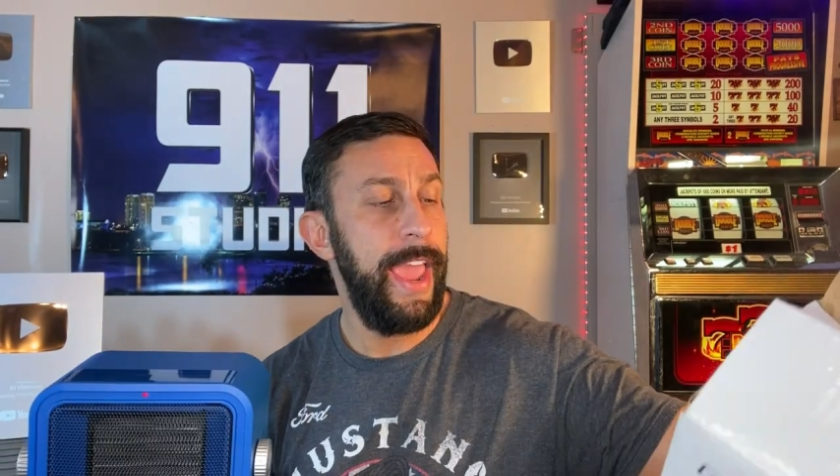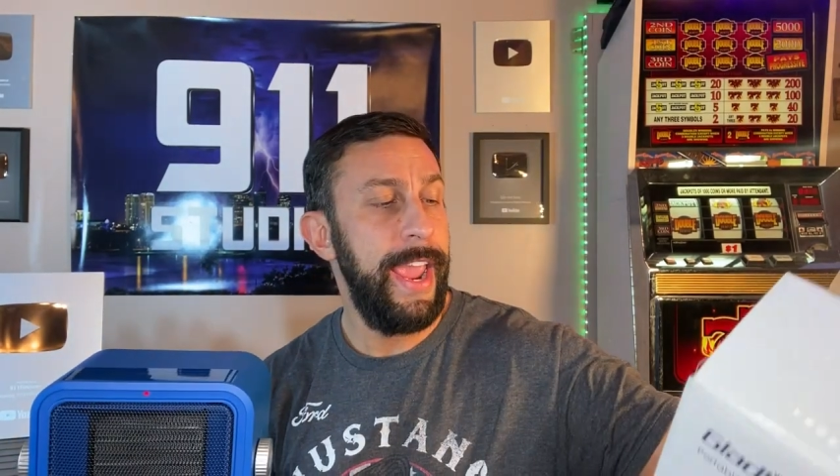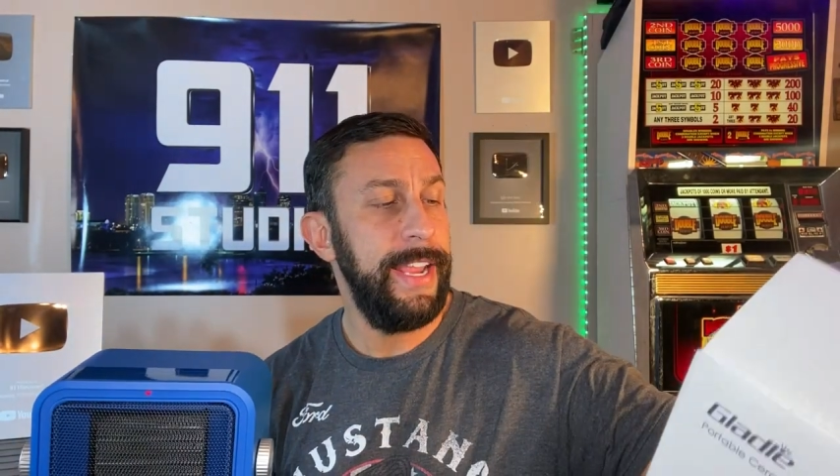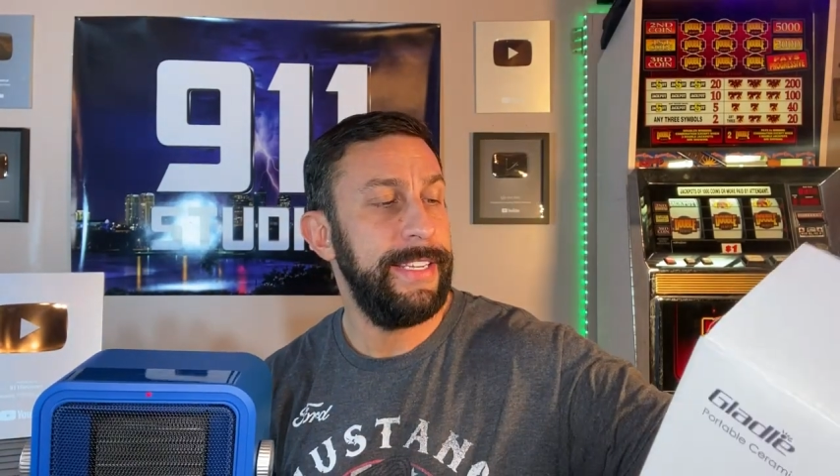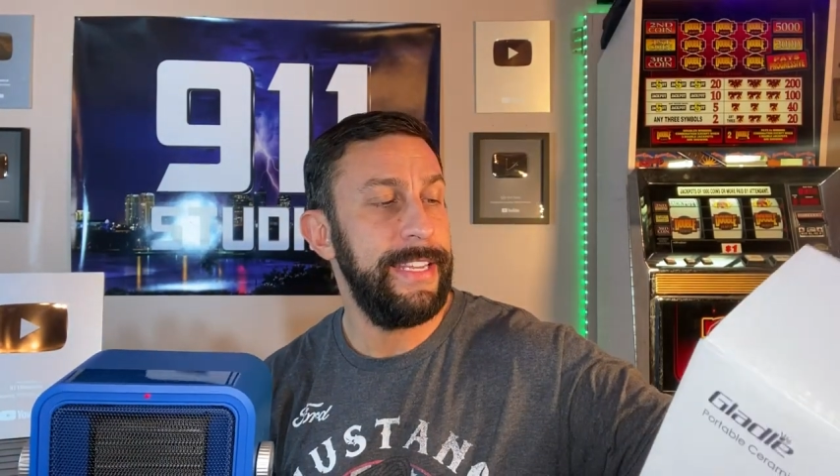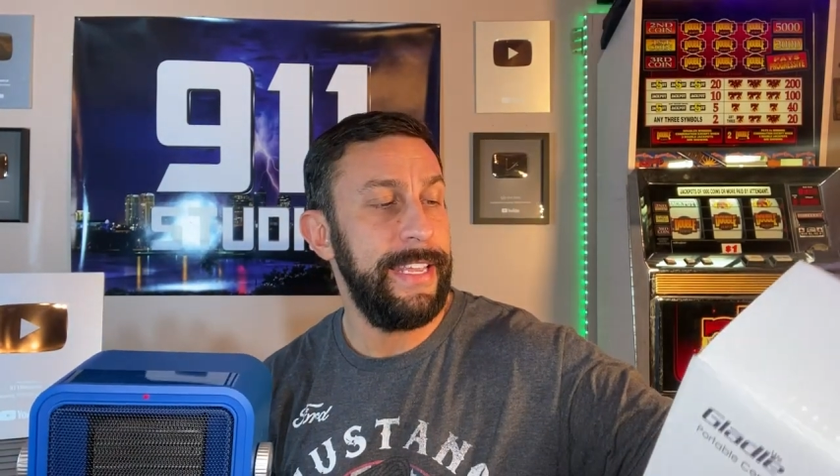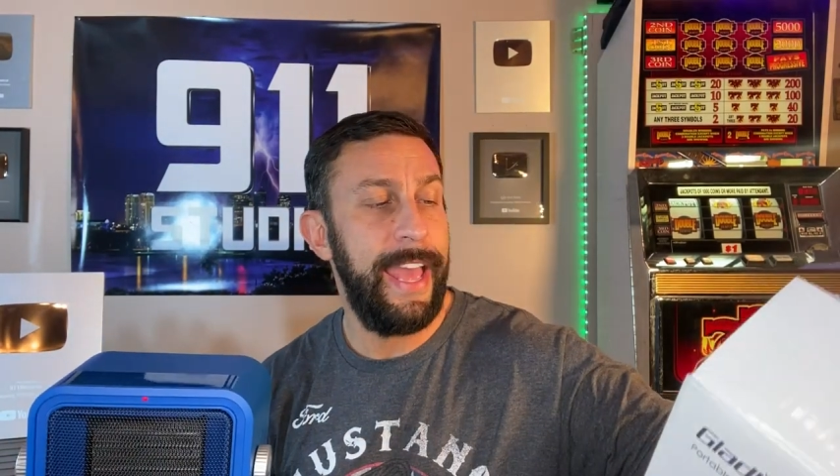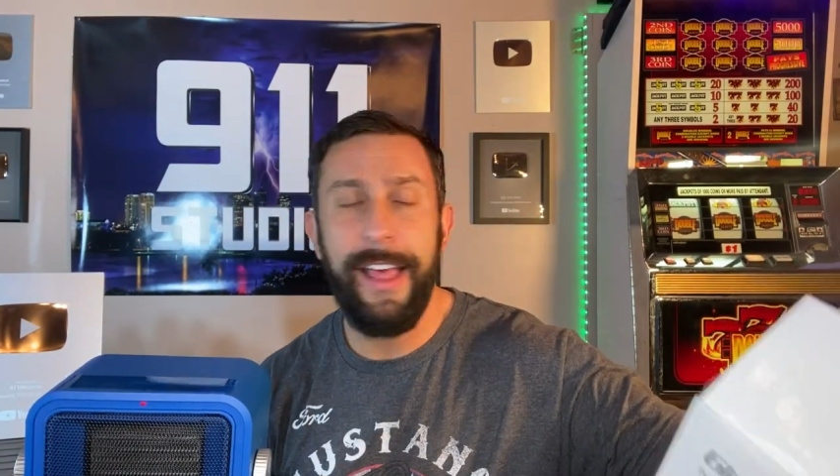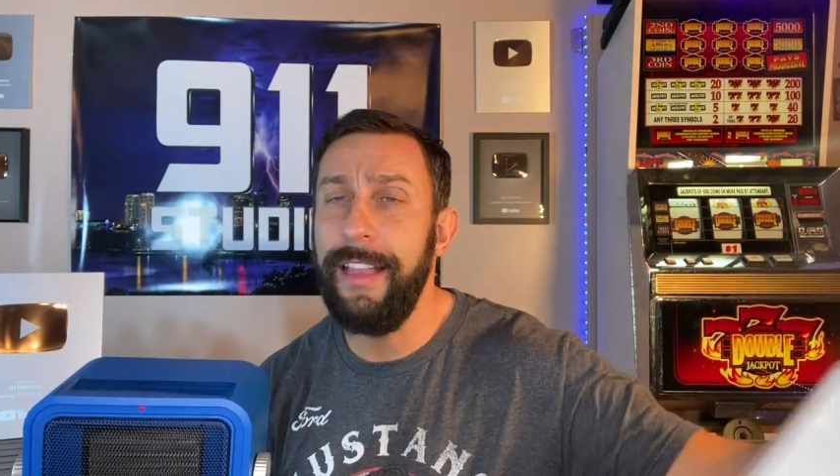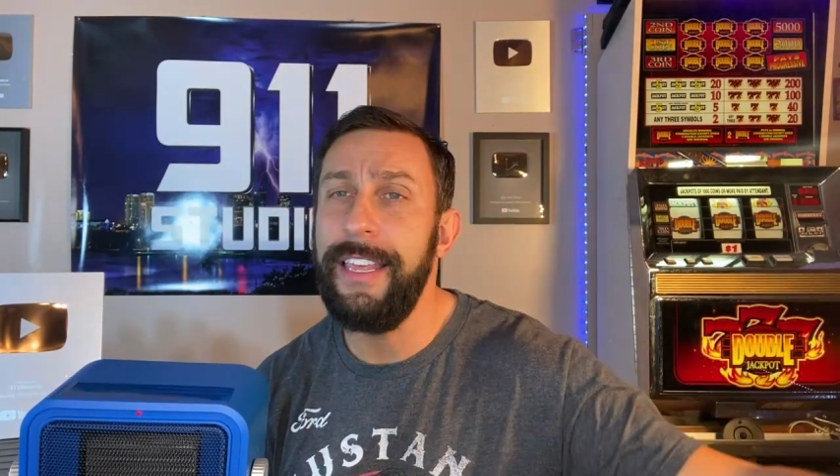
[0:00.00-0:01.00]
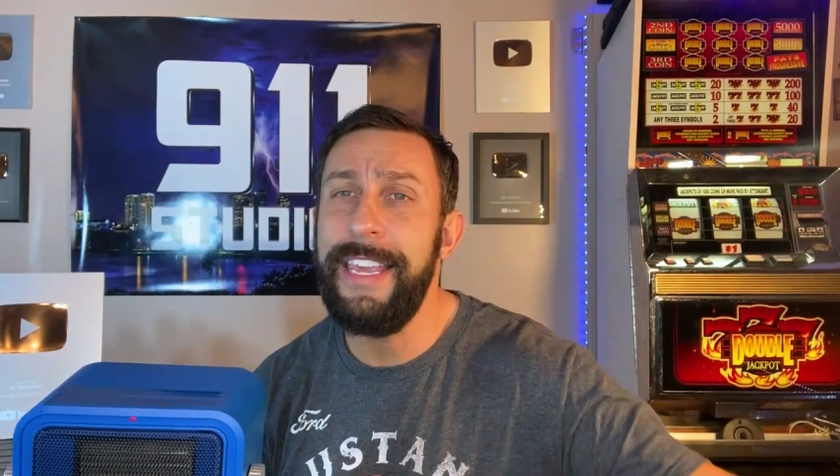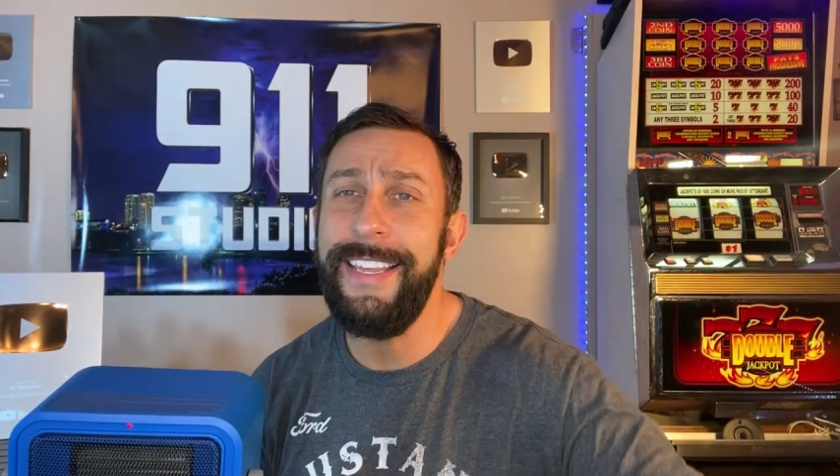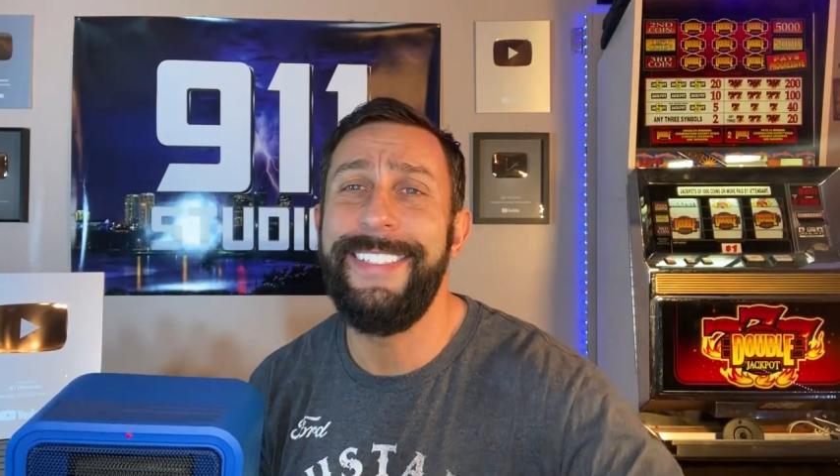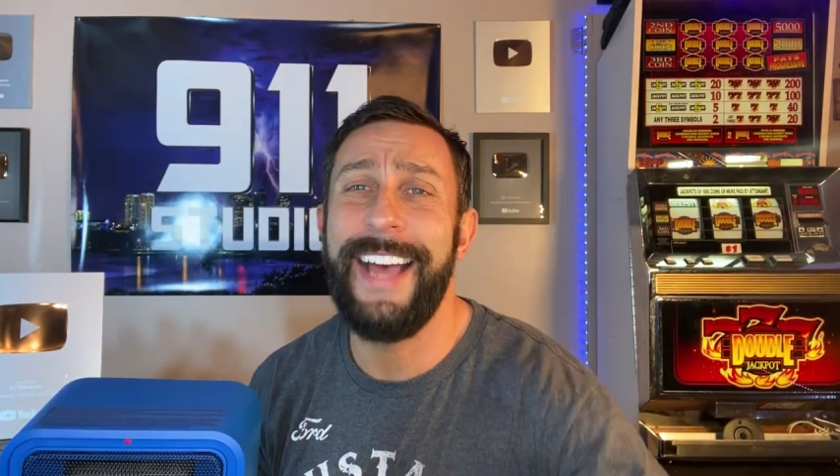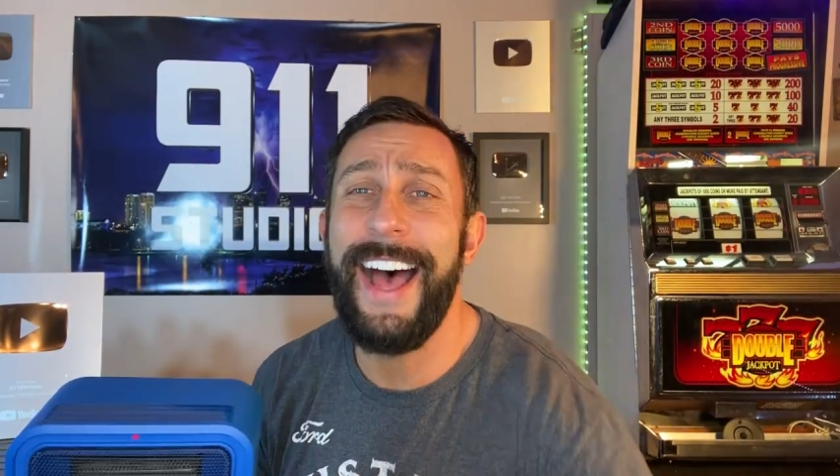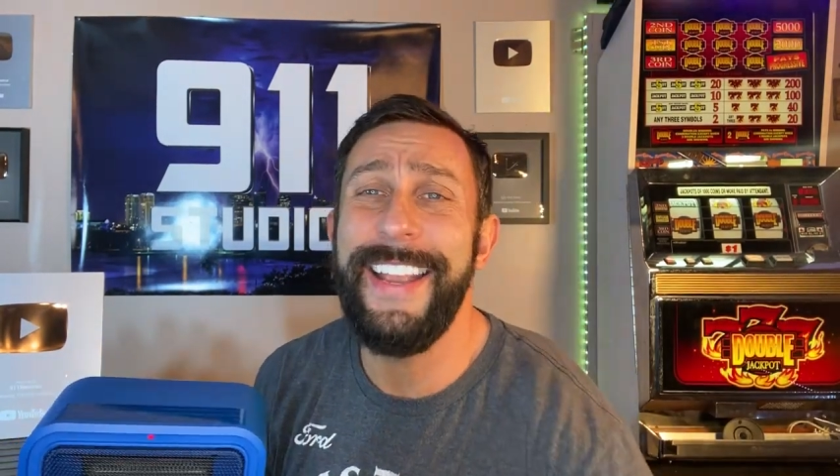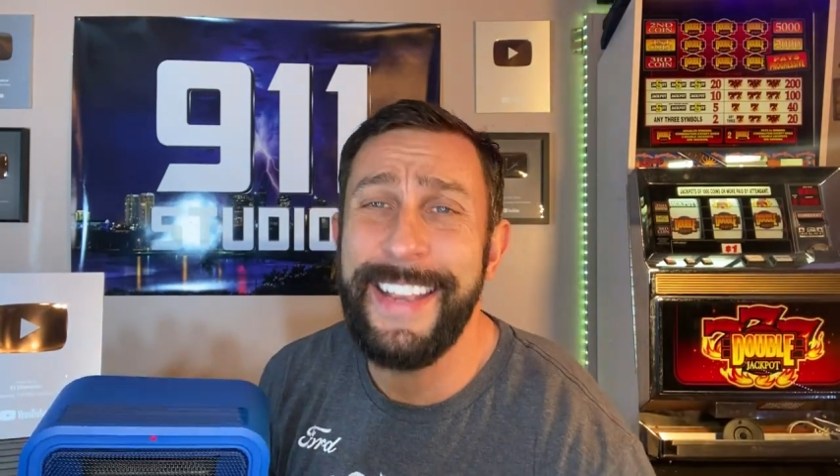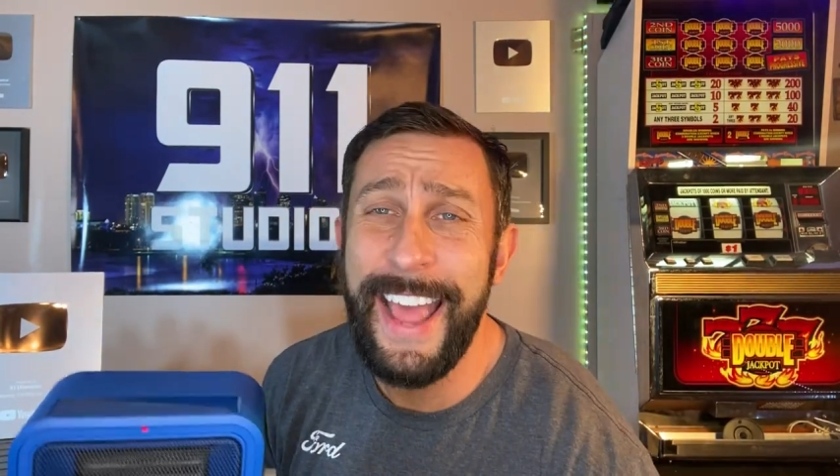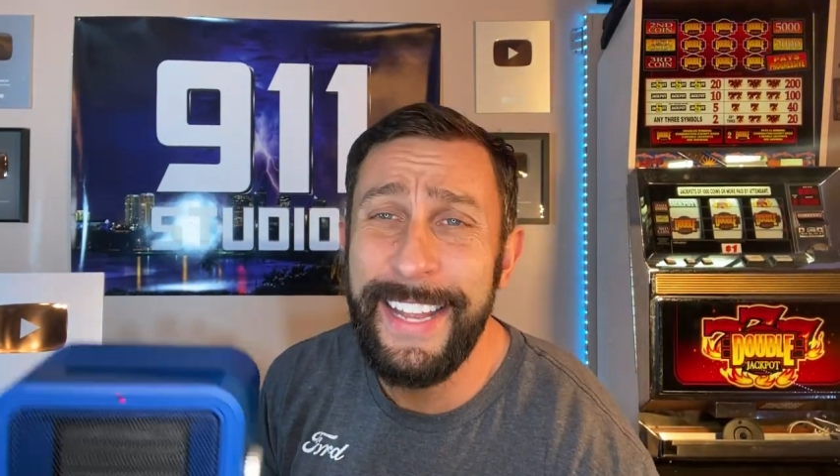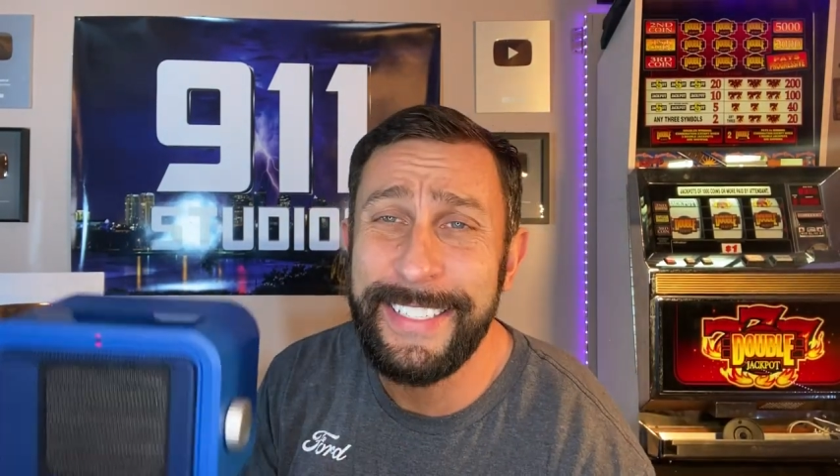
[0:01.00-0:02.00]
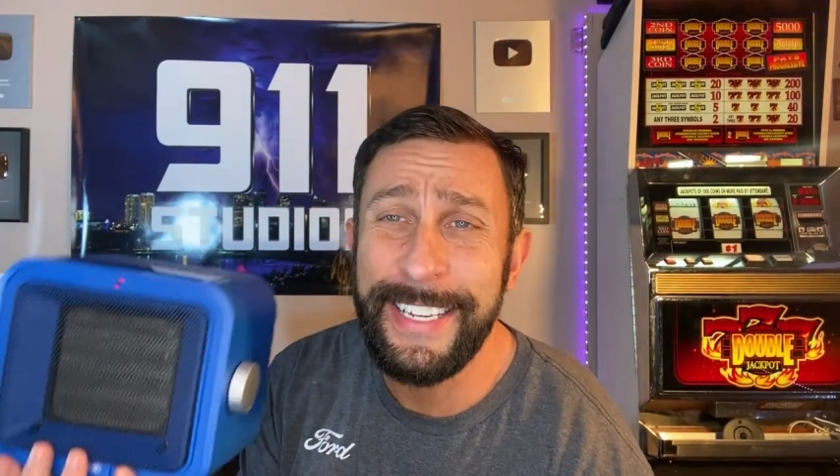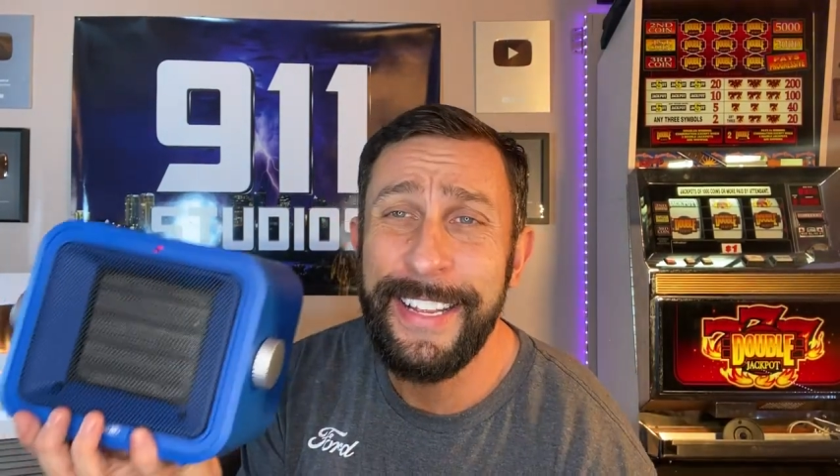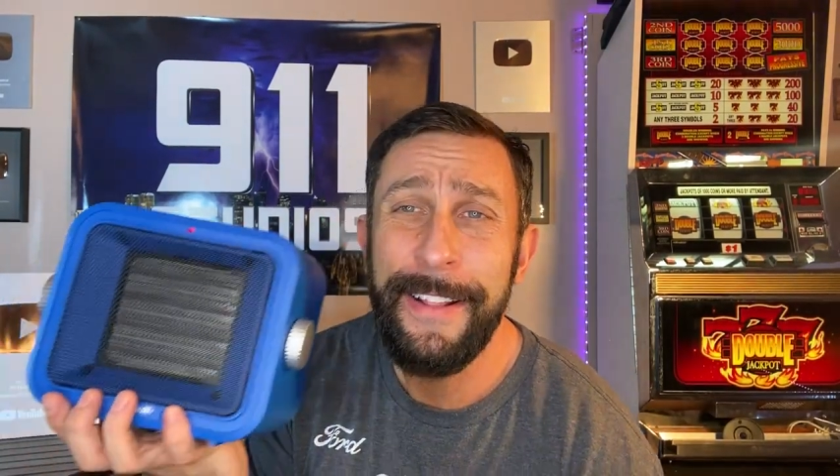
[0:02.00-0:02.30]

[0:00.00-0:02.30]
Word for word: A D L E dot net.